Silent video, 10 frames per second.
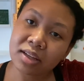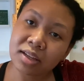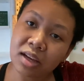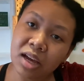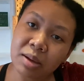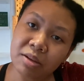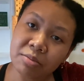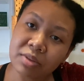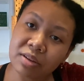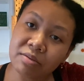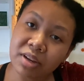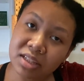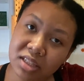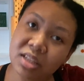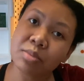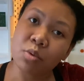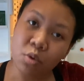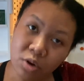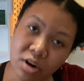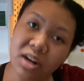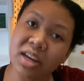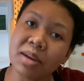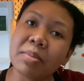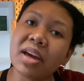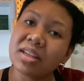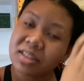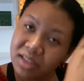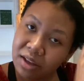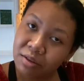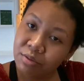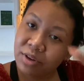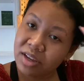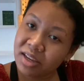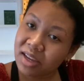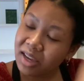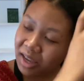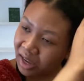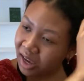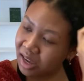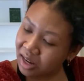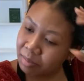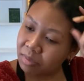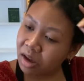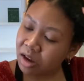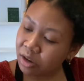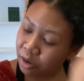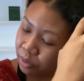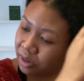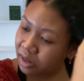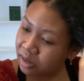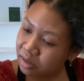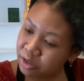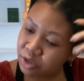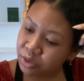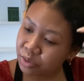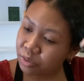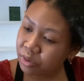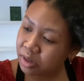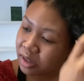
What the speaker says: I am investing more in myself, and I'm not going to,